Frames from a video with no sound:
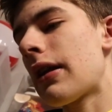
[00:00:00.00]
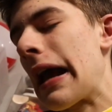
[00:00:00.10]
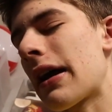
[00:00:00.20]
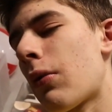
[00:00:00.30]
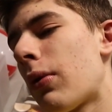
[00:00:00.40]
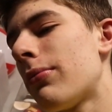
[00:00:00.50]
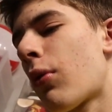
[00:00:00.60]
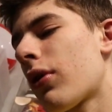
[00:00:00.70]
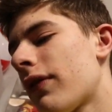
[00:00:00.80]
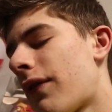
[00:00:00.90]
I got one
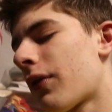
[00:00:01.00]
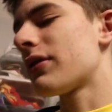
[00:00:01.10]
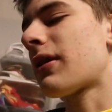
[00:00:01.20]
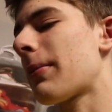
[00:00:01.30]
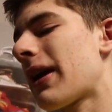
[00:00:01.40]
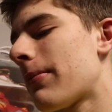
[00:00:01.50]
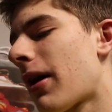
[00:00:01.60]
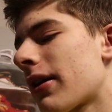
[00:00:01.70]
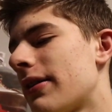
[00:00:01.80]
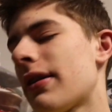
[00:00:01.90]
more for something I'm
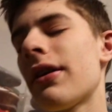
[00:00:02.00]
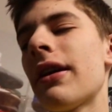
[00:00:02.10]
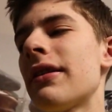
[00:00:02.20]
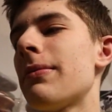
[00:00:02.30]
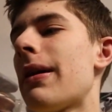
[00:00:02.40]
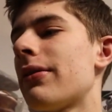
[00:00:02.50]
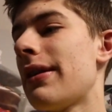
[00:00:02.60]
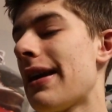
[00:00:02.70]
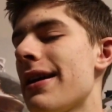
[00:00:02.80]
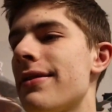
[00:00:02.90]
not going to tell you guys about
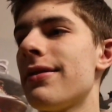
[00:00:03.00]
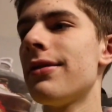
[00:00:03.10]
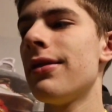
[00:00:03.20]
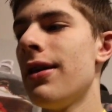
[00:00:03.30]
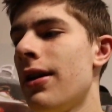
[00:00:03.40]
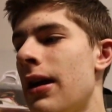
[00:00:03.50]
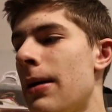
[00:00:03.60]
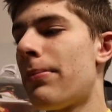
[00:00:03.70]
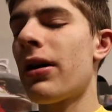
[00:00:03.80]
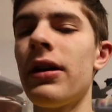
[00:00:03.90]
yet,
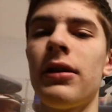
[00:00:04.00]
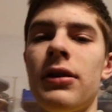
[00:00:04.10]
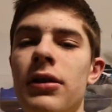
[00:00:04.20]
but